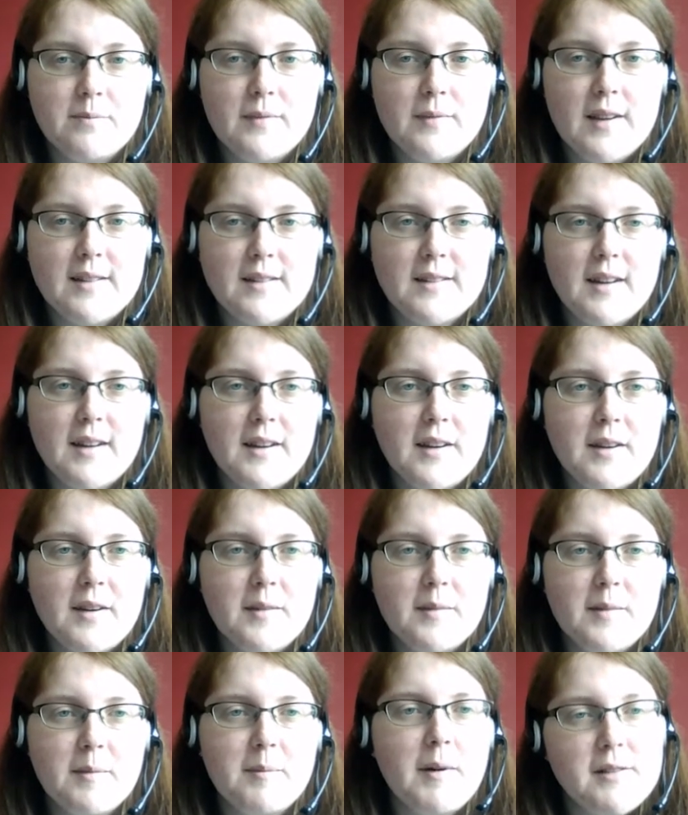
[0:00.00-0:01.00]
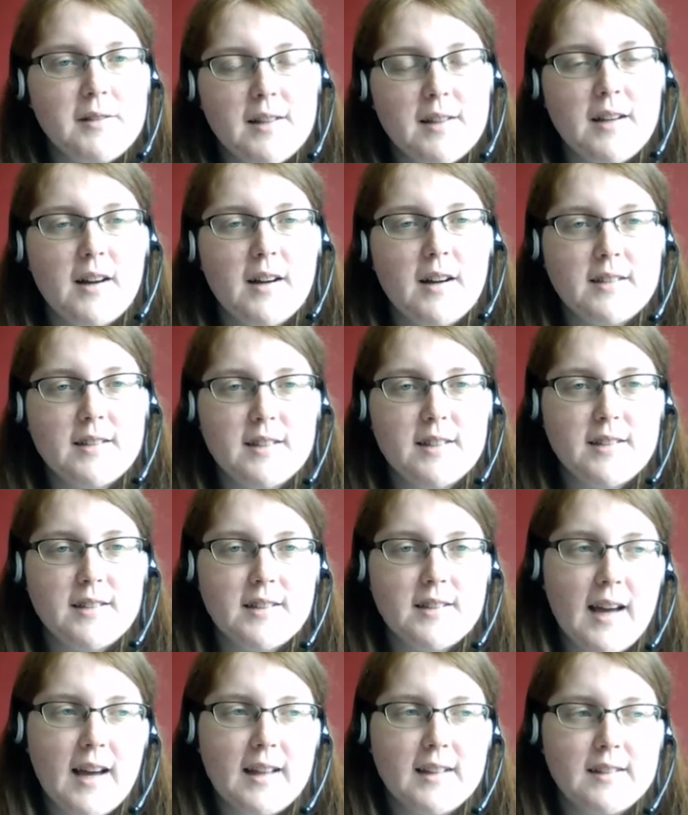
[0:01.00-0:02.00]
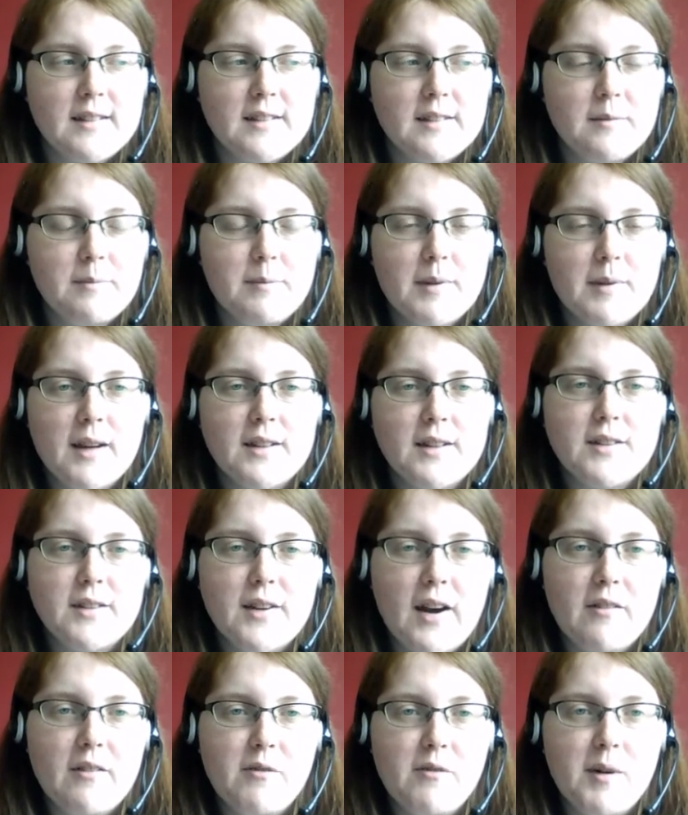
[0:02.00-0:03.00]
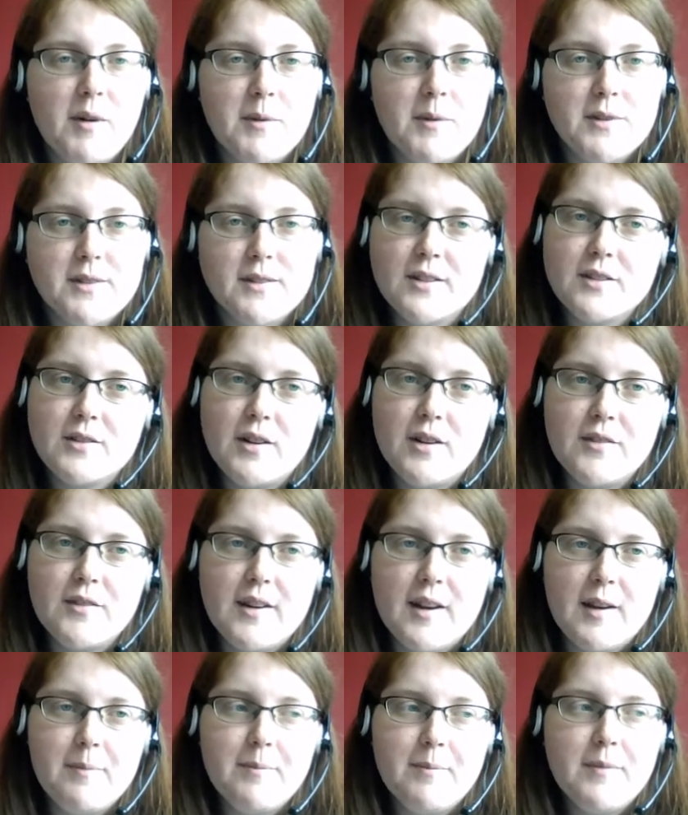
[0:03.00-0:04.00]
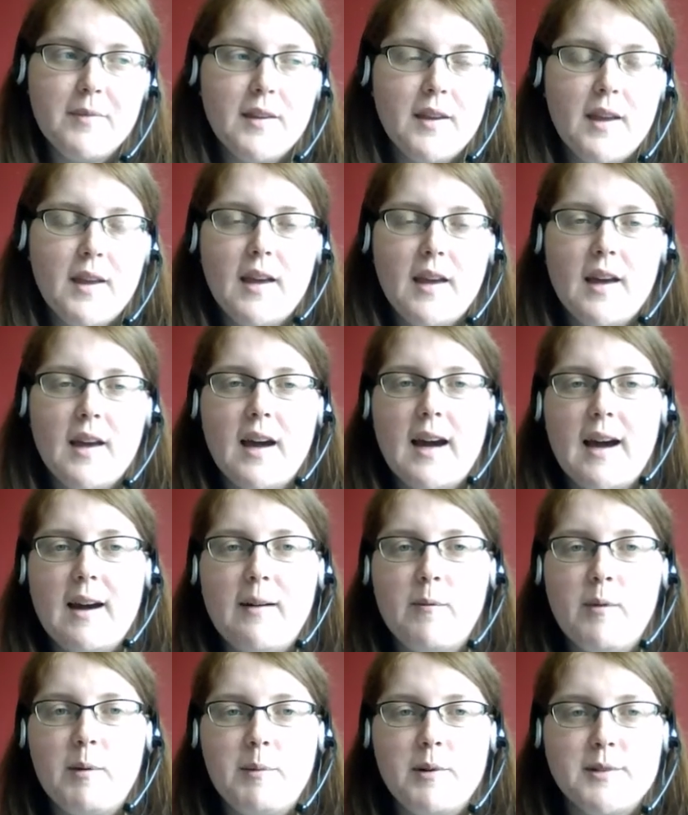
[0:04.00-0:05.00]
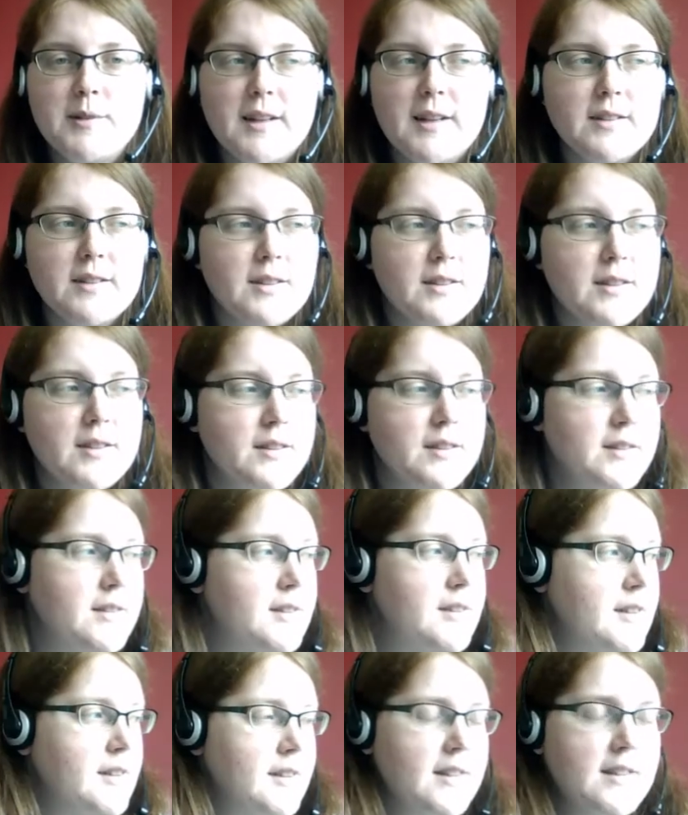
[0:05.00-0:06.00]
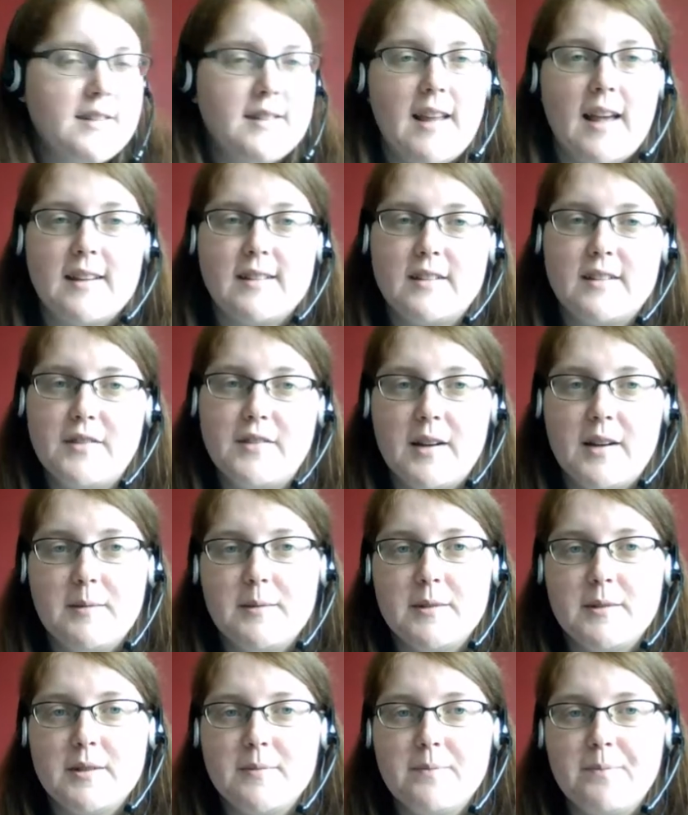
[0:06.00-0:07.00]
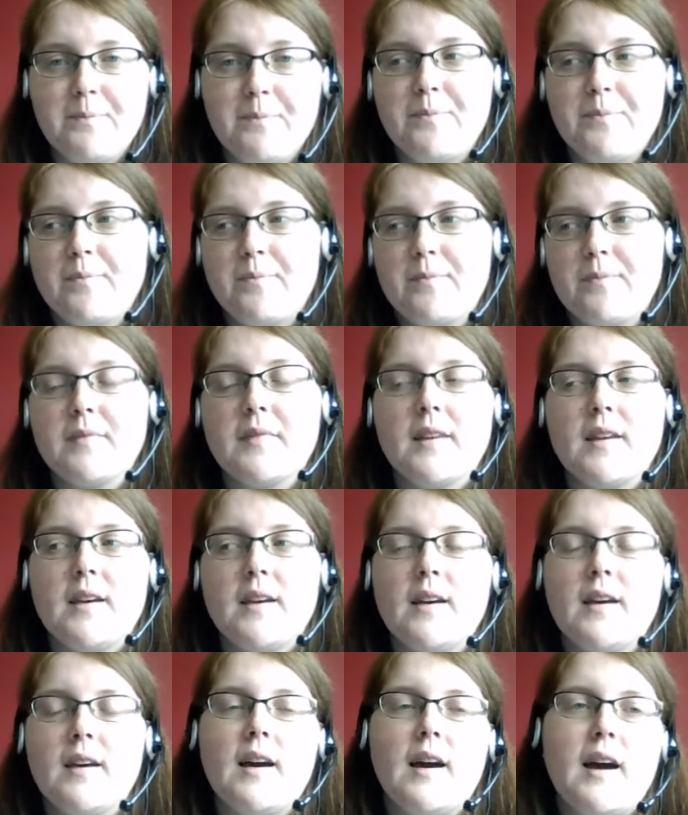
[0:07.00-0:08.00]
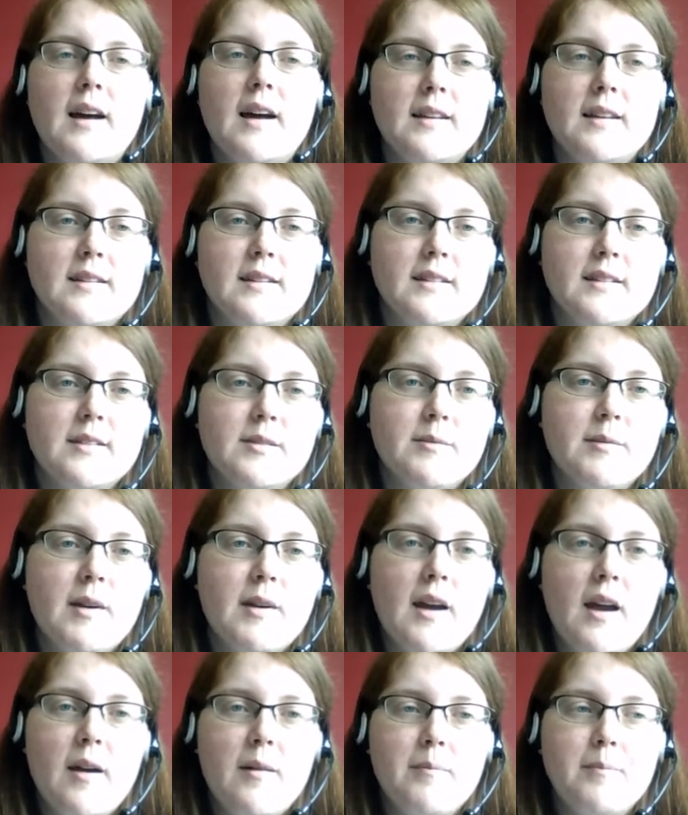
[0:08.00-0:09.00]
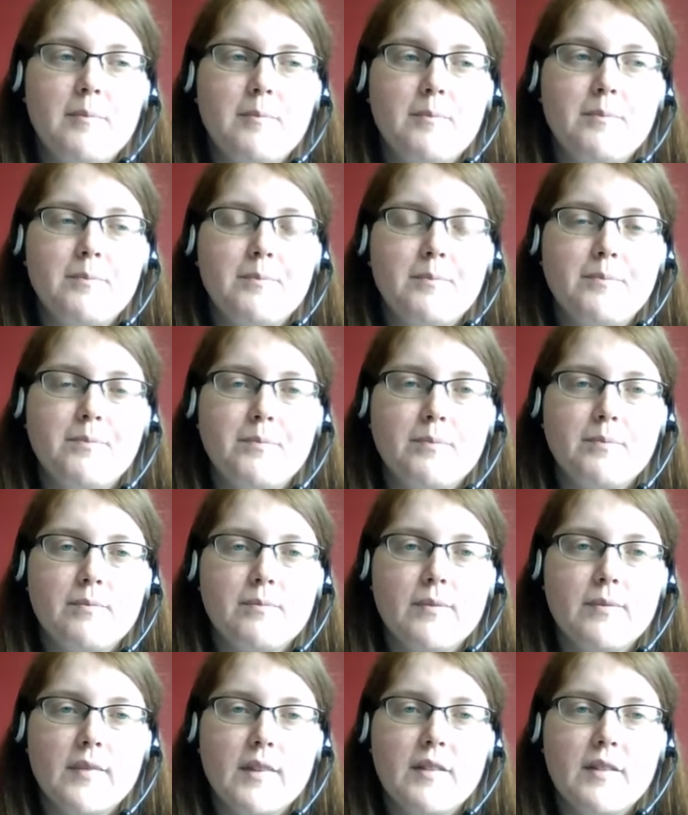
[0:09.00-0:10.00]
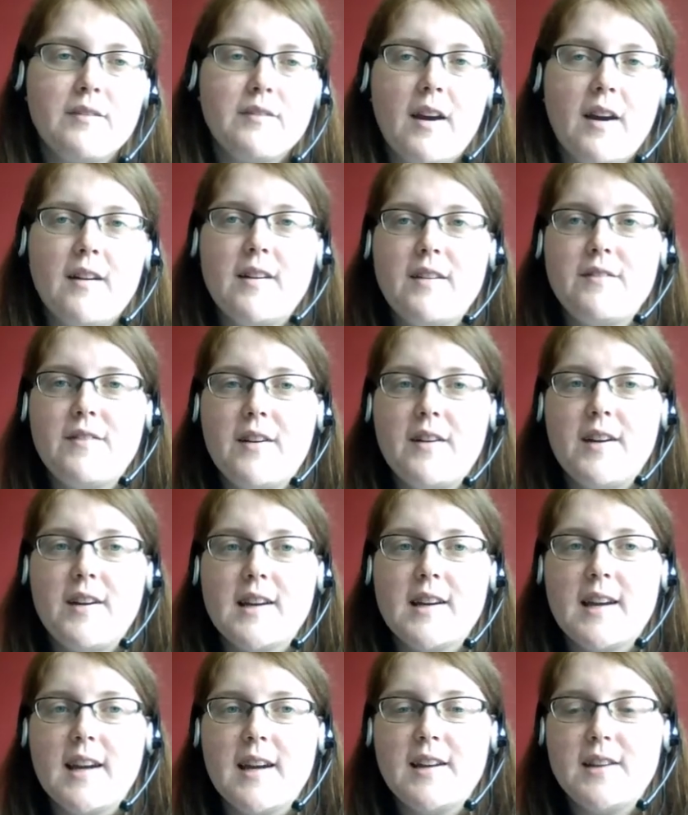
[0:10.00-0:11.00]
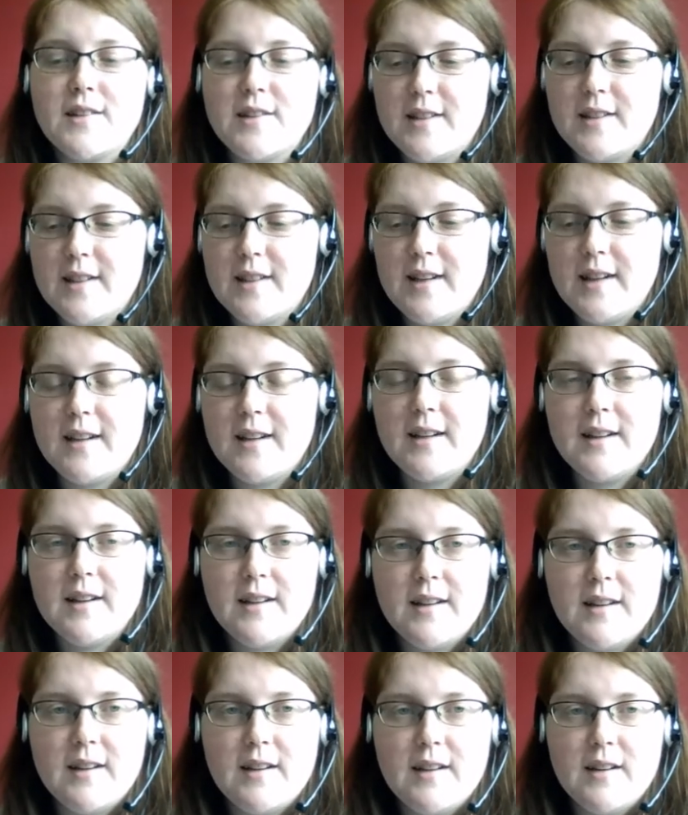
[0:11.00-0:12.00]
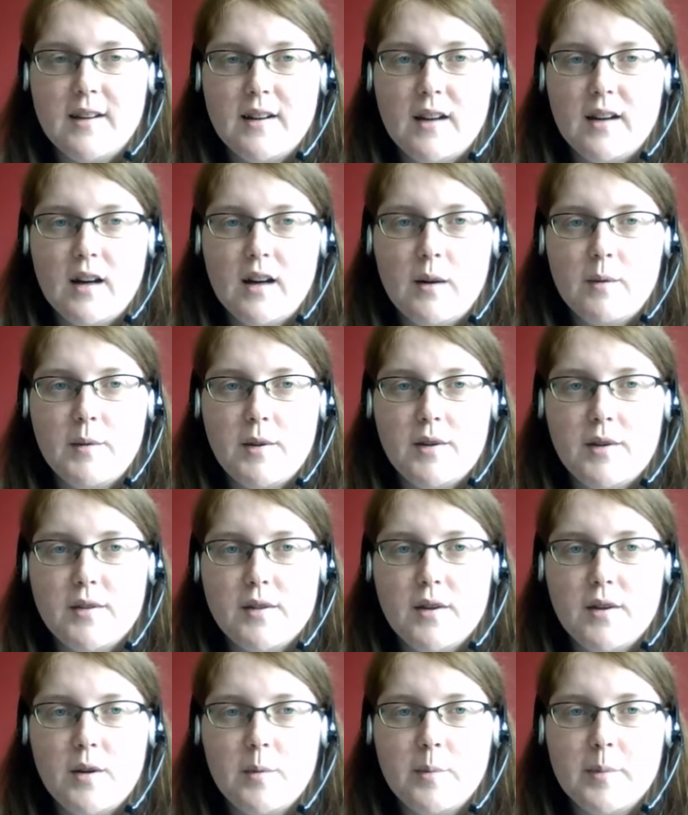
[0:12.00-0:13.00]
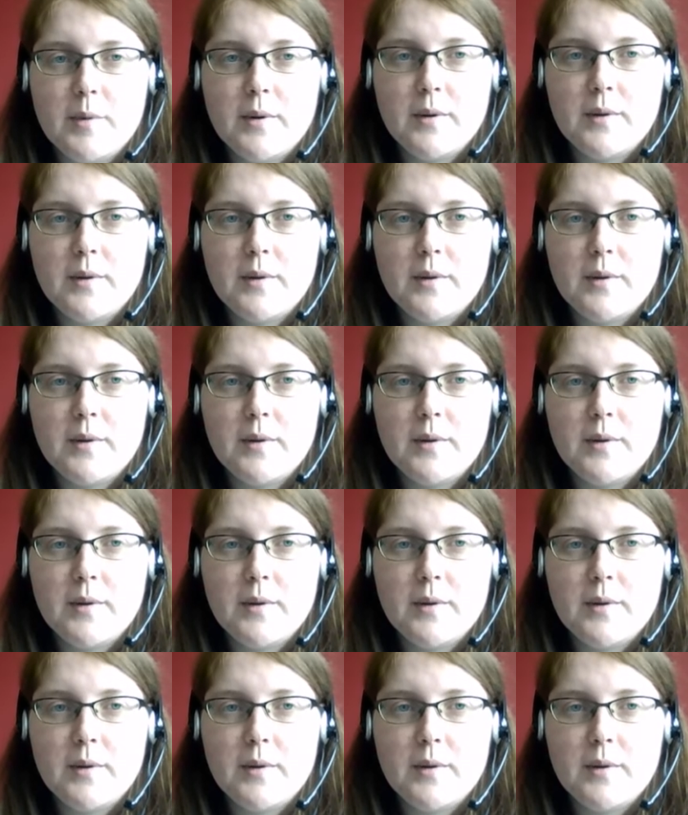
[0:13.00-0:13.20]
is tell you that mostly I stitch in hand, but I do have one project on the scroll frame and one project on the Siesta frames, and very, very occasionally I will use a hoop,